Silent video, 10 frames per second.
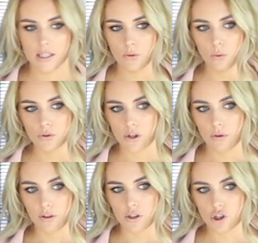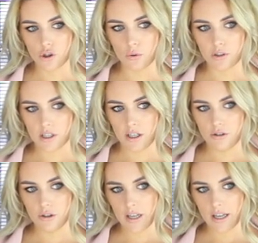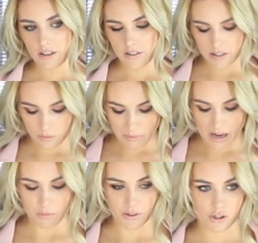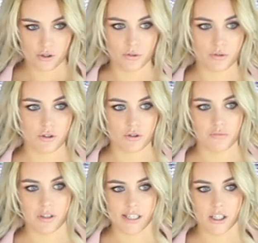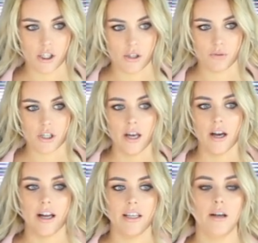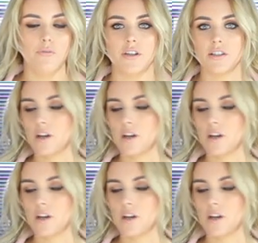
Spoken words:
then also the shorts. Now you do get a nice little belt with the shorts, which is really cute. I love these